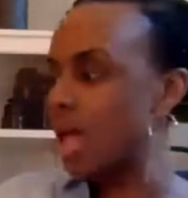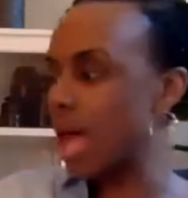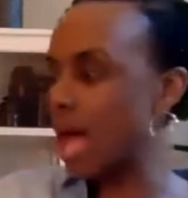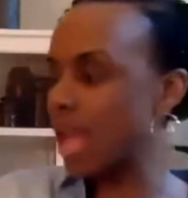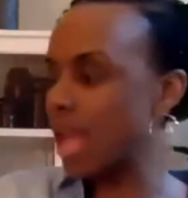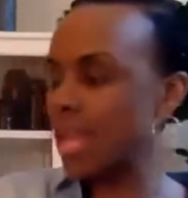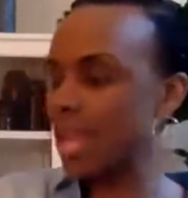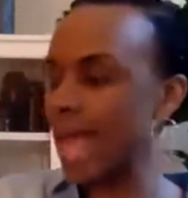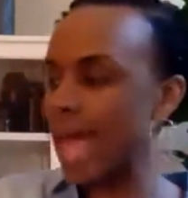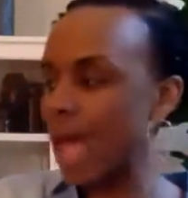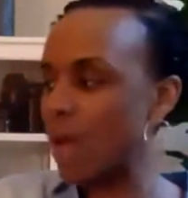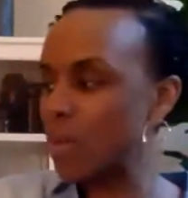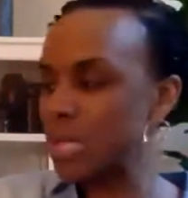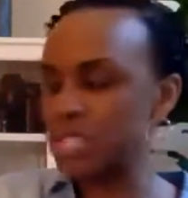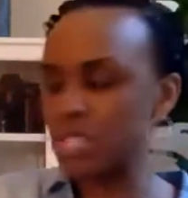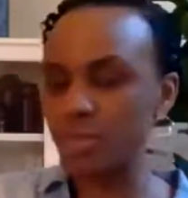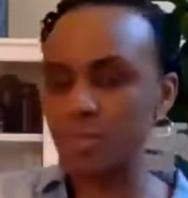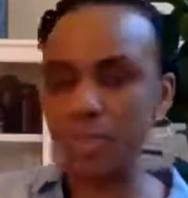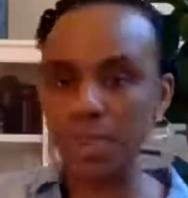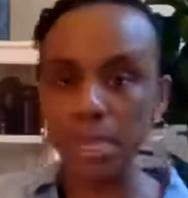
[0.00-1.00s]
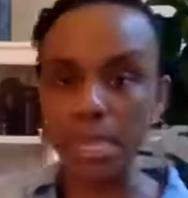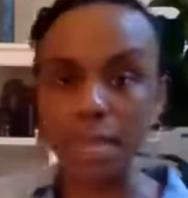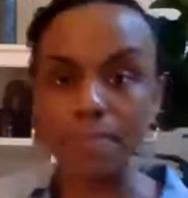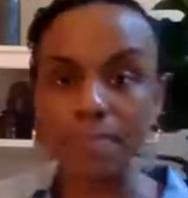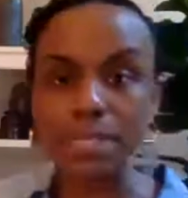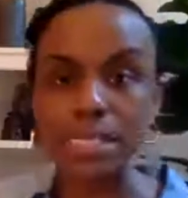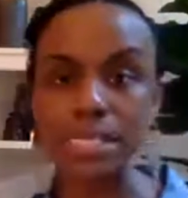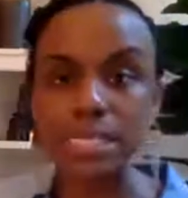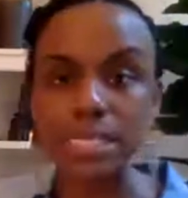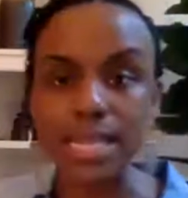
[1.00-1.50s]
Allow it to pull up
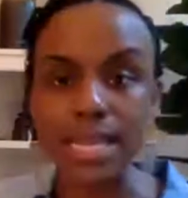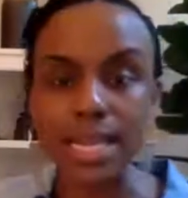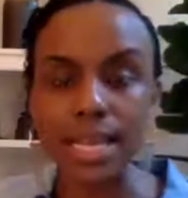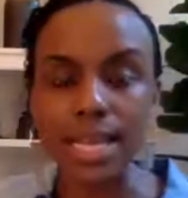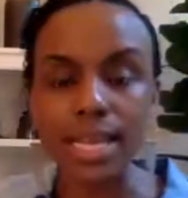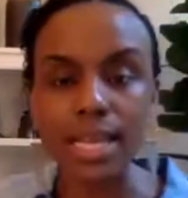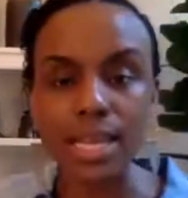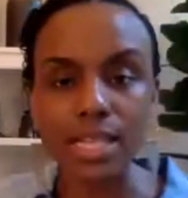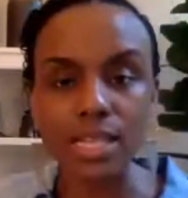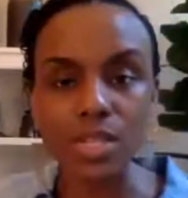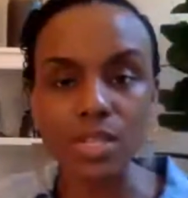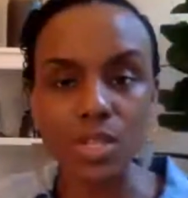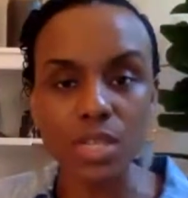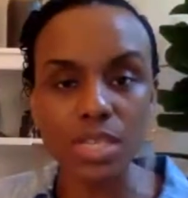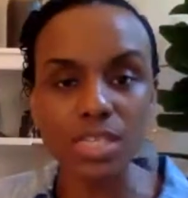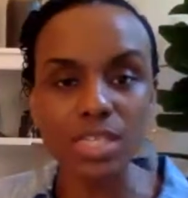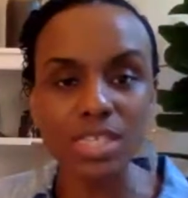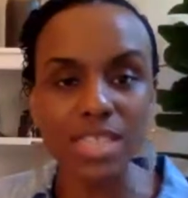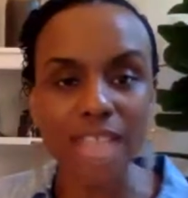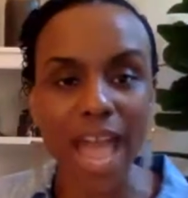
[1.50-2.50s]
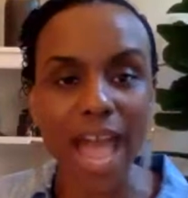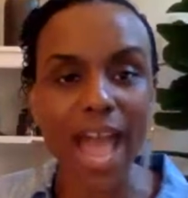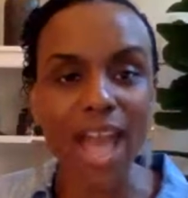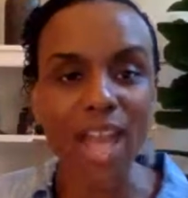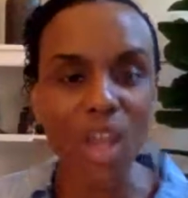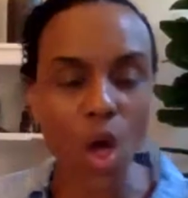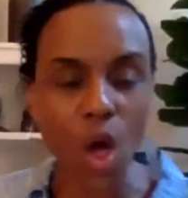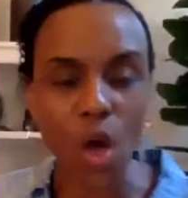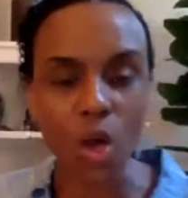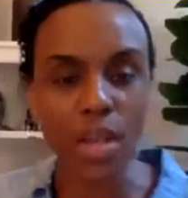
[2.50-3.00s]
a seat and let's
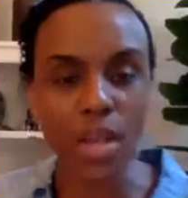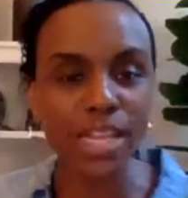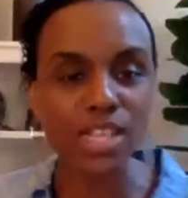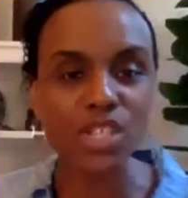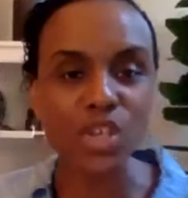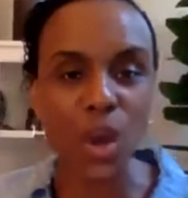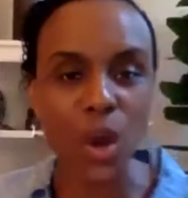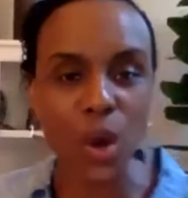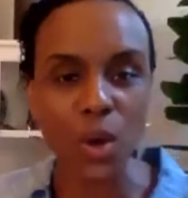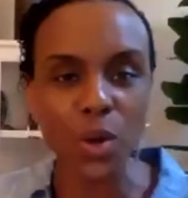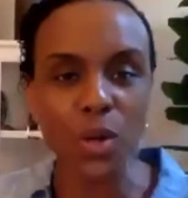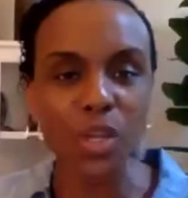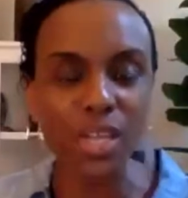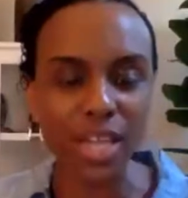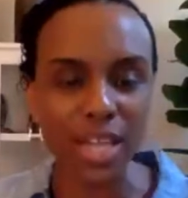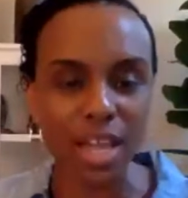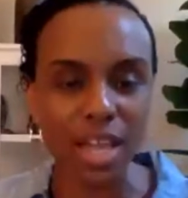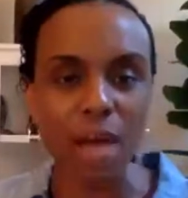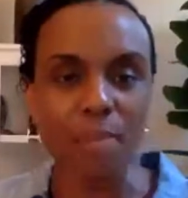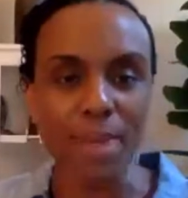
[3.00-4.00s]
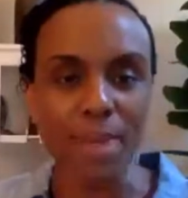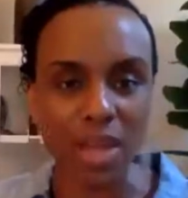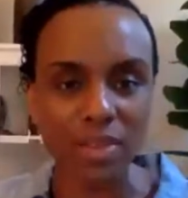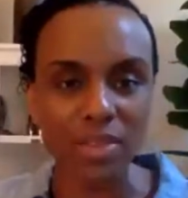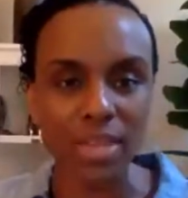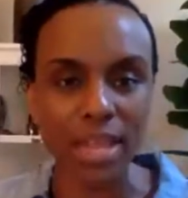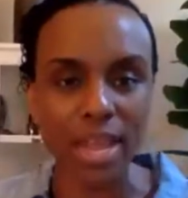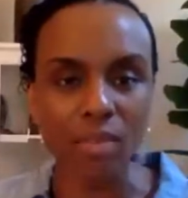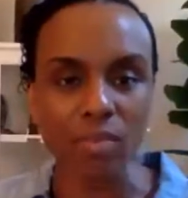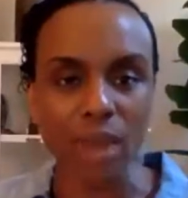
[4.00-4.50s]
dialogue internally about
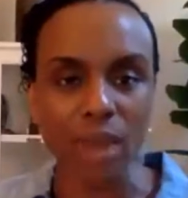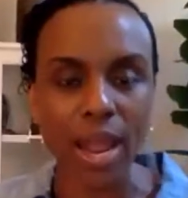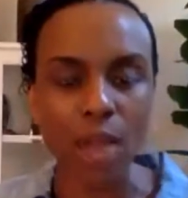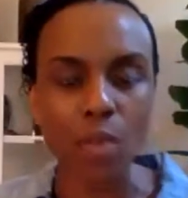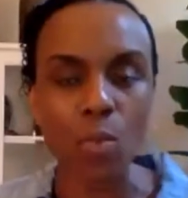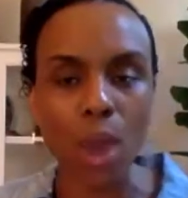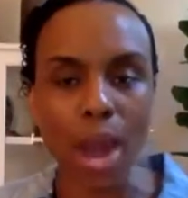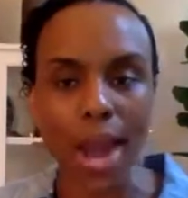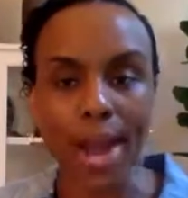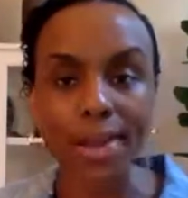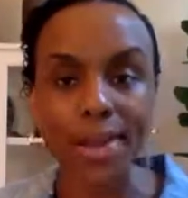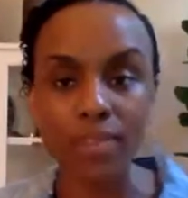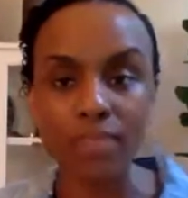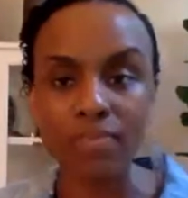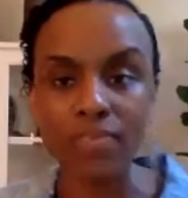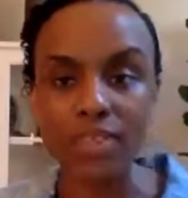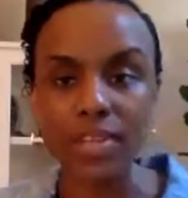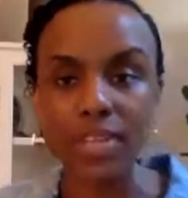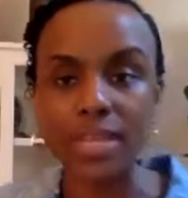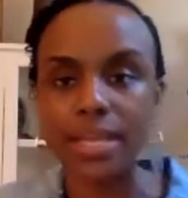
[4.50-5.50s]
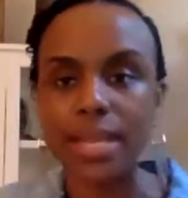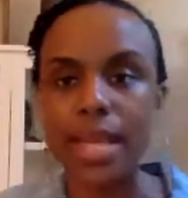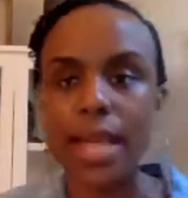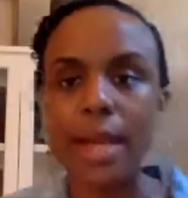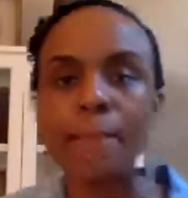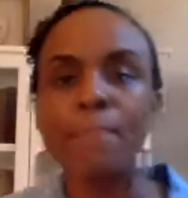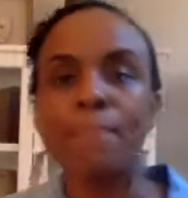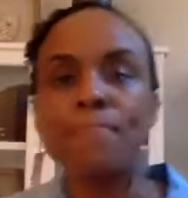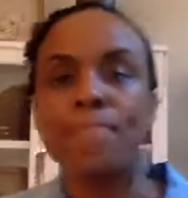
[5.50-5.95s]
that, right? Why are you feeling that?